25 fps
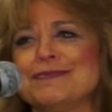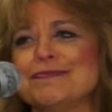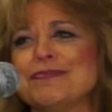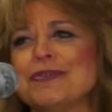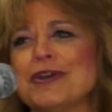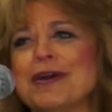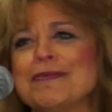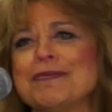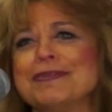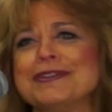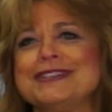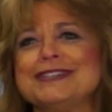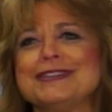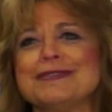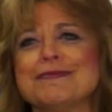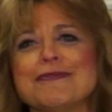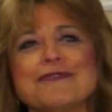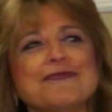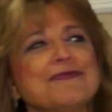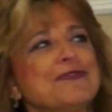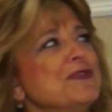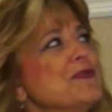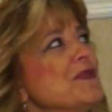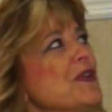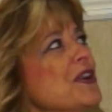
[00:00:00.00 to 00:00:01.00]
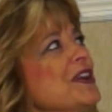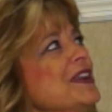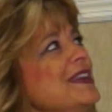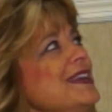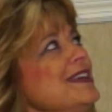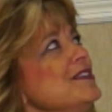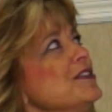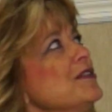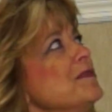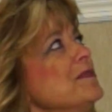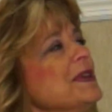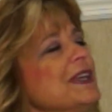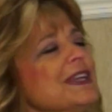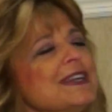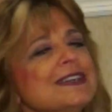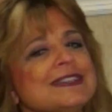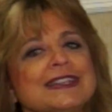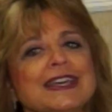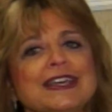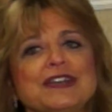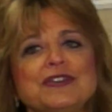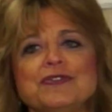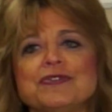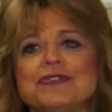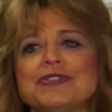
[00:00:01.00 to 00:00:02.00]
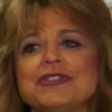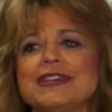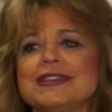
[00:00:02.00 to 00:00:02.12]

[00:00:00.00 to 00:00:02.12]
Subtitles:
and probably some of you aren't either, because I don't